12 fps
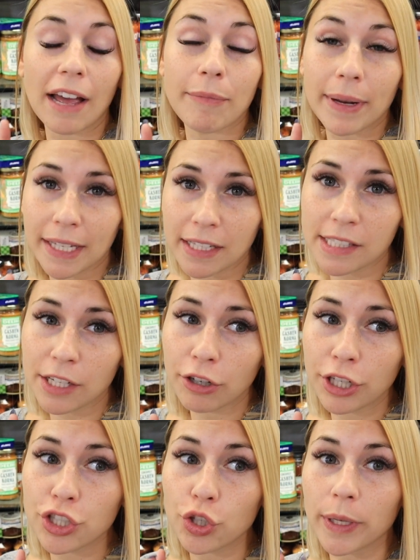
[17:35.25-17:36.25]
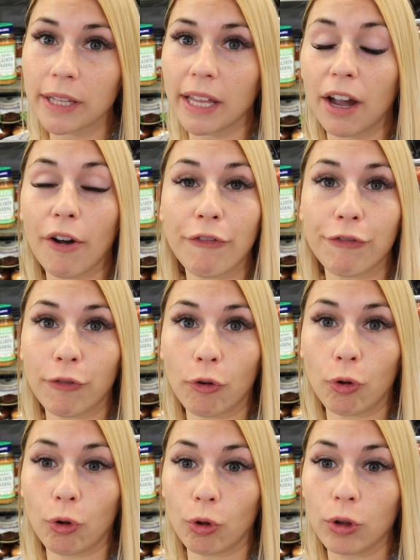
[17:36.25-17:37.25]
I've been considering doing like a
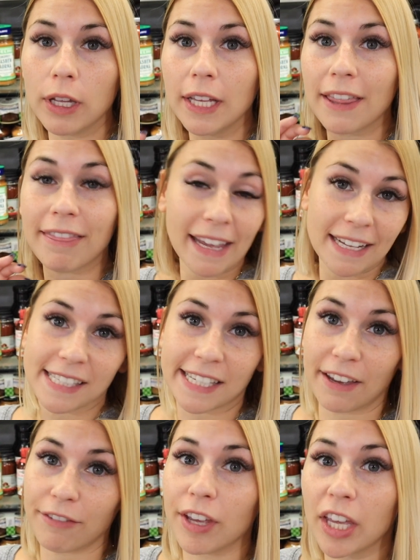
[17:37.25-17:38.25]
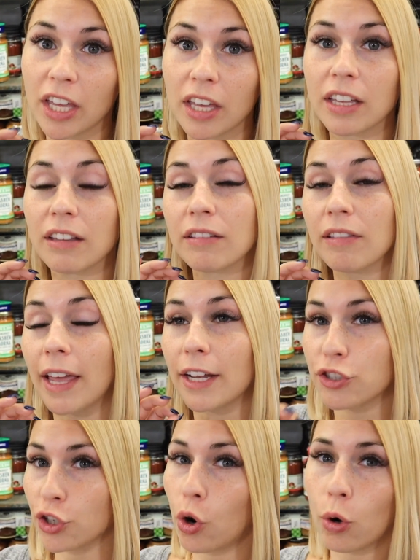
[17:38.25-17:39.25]
full Thanksgiving
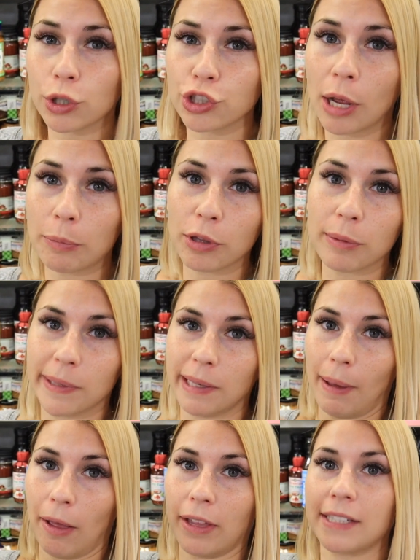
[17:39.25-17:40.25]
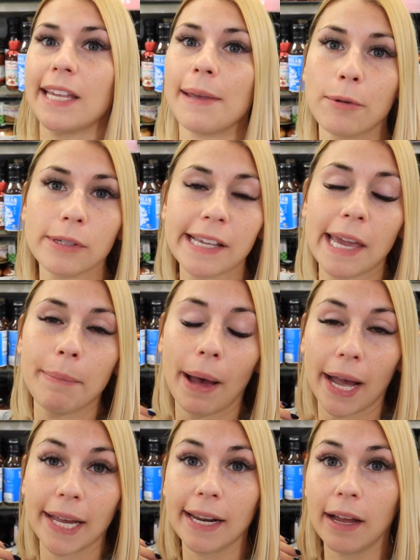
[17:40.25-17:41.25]
like decor shop with me about like tablescape
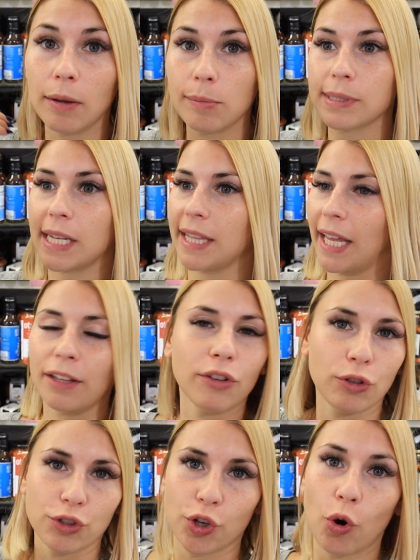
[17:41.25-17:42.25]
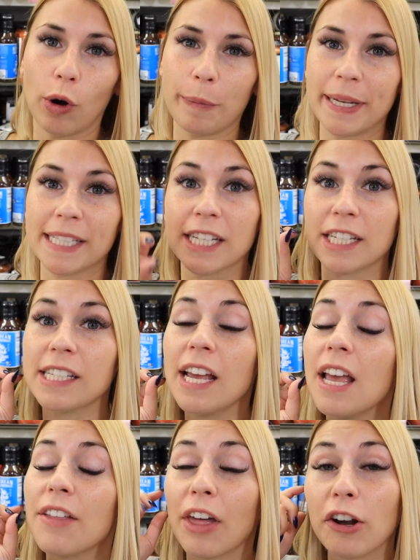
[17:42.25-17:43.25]
items and like little decor pieces
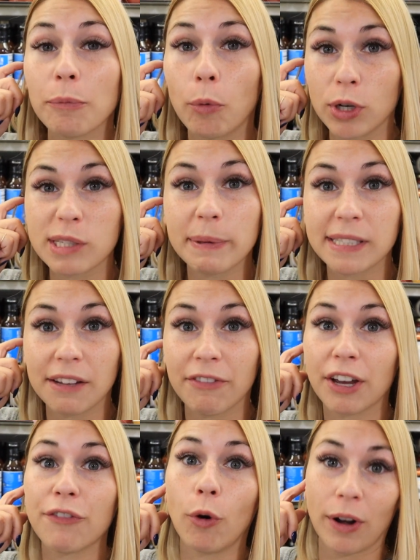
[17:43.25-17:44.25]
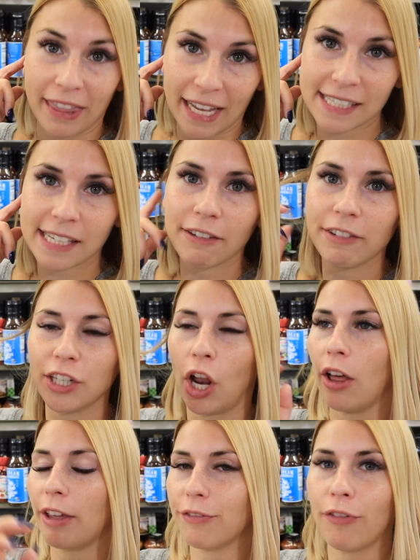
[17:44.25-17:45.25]
that are more specific for Thanksgiving,
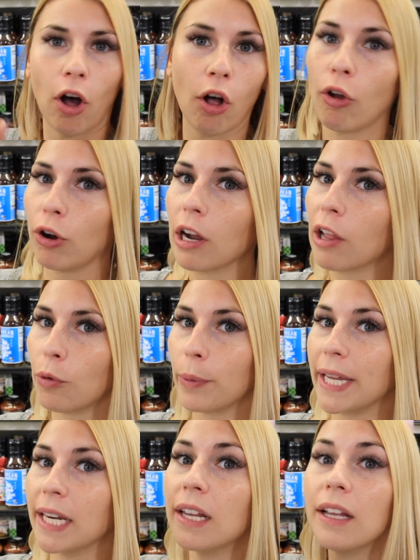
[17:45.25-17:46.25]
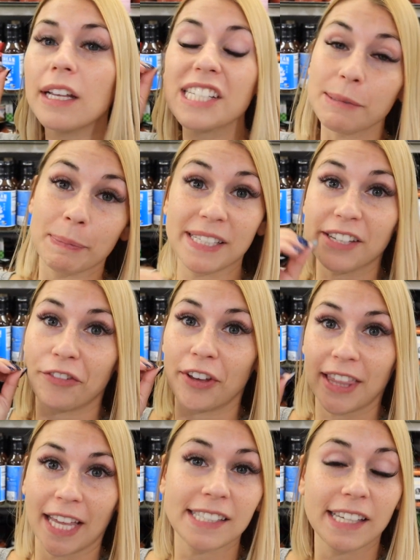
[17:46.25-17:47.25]
not like fall or Halloween,
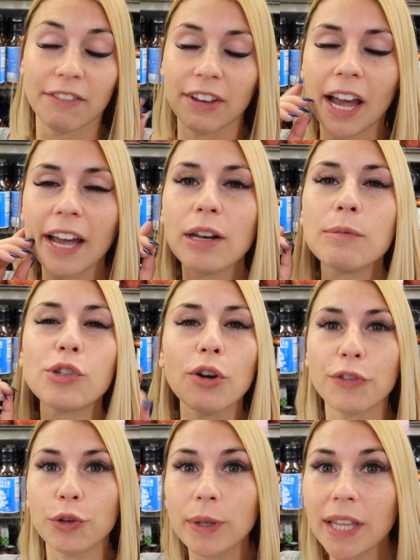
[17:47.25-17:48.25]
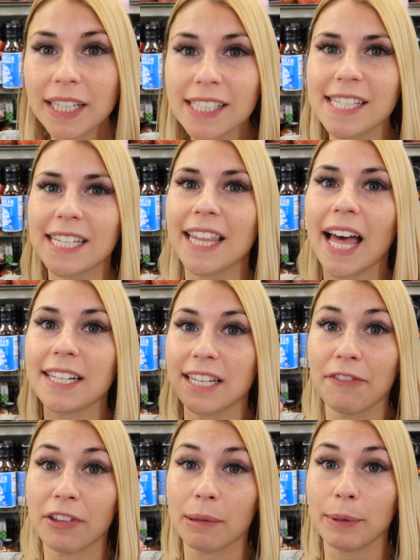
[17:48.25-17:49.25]
specific Thanksgiving items. So if you would like to see that,
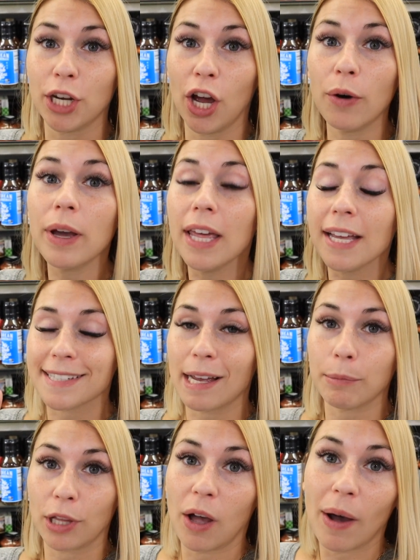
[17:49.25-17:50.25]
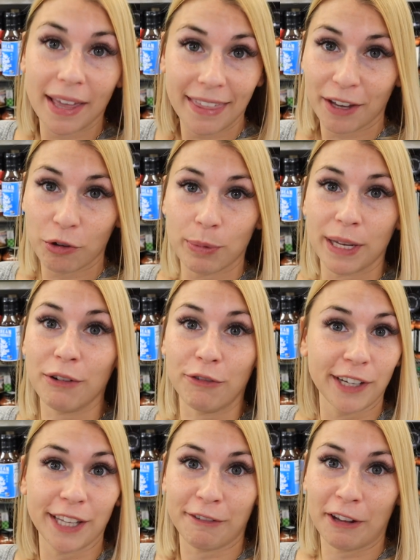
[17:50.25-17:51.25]
definitely let me know down below. I think it would be
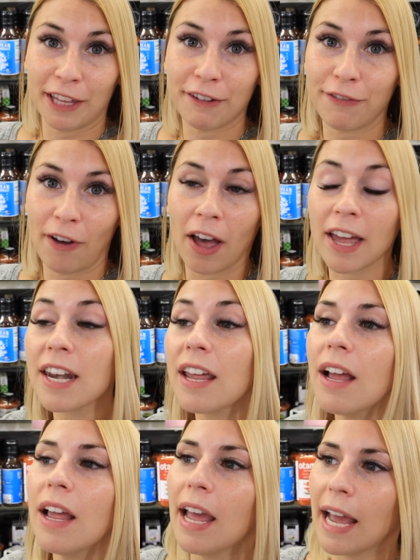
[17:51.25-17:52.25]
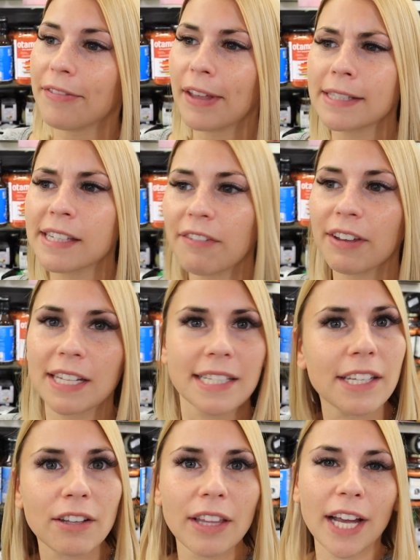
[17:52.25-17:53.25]
really, really fun. And Thanksgiving is
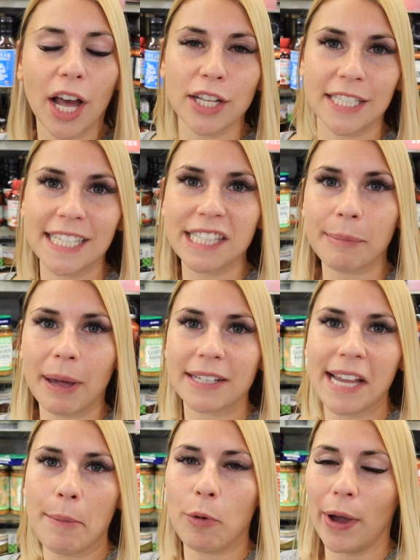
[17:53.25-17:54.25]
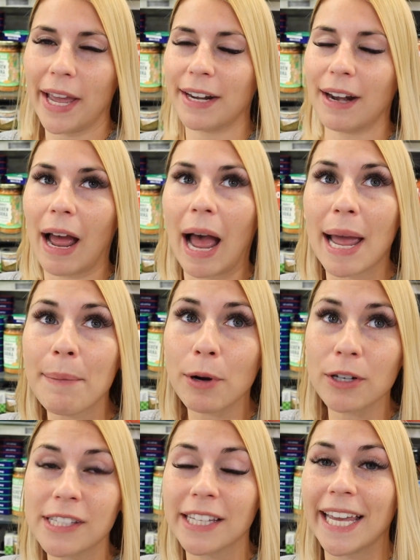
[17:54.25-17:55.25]
still like a decent amount of time away, and I
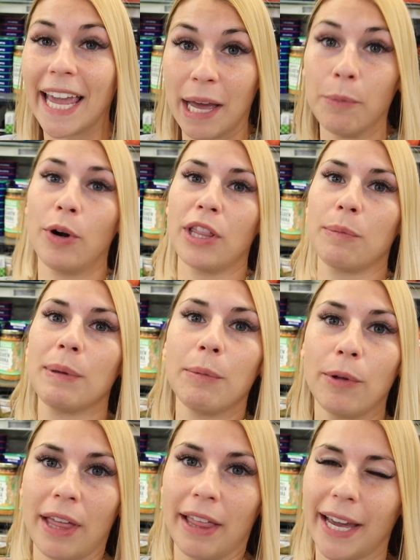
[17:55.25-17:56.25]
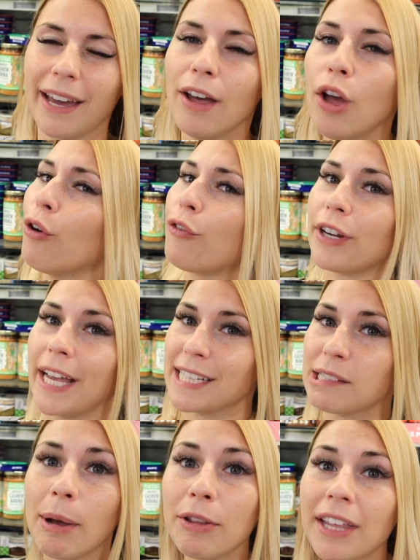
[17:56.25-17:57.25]
personally am one of the people that like
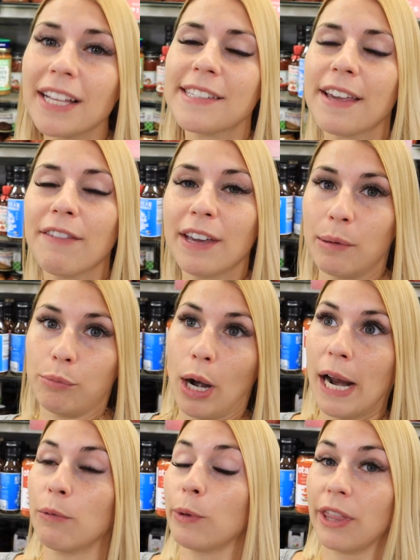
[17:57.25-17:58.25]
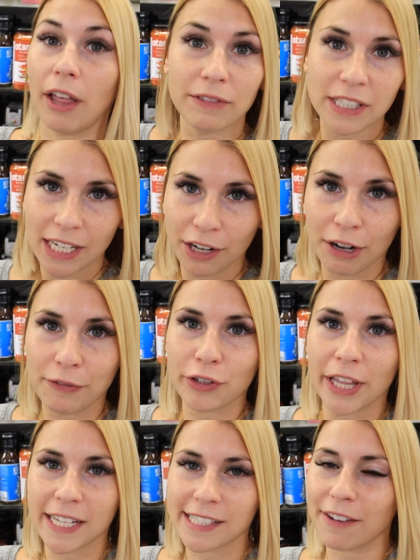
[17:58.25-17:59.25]
forgets about Thanksgiving, and Brian would love to decorate for
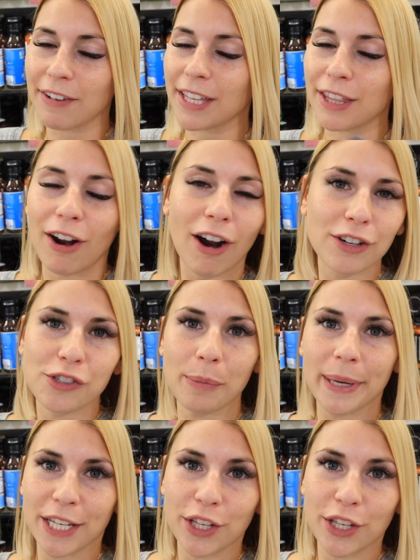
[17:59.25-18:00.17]
Thanksgiving, and there are so many